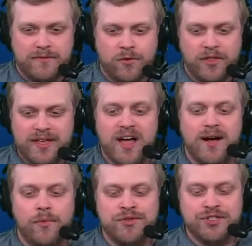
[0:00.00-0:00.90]
for the
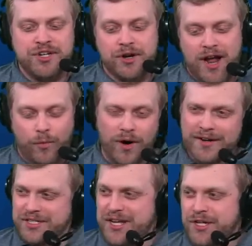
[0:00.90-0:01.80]
Cowboys this year? I
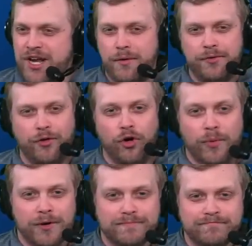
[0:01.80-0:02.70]
want to say Jalen Tolbert.